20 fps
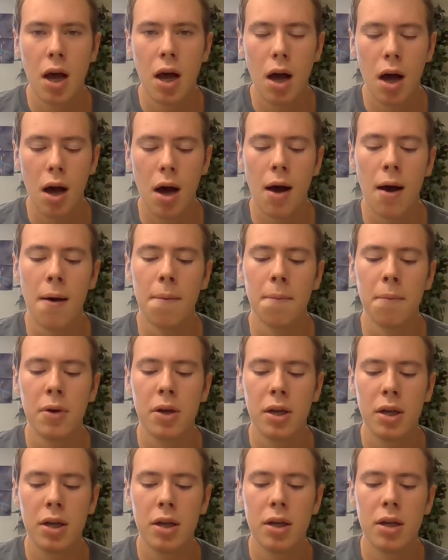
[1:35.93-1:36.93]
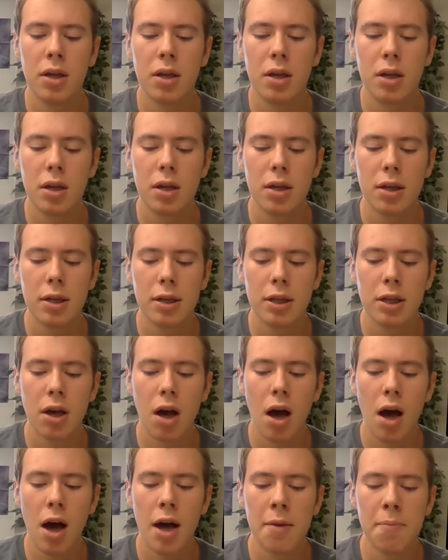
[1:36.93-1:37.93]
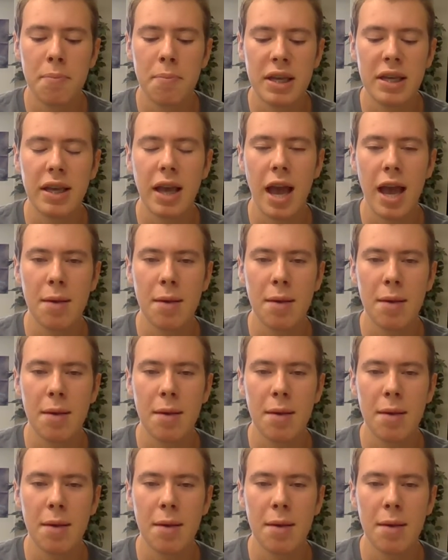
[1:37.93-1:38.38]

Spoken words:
God being